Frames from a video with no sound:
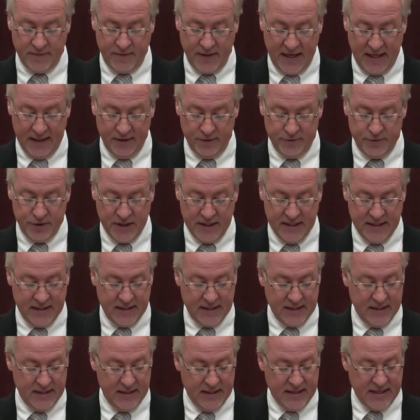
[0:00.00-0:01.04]

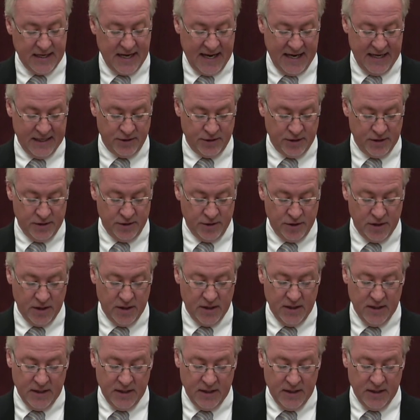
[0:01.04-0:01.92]
halogenic acids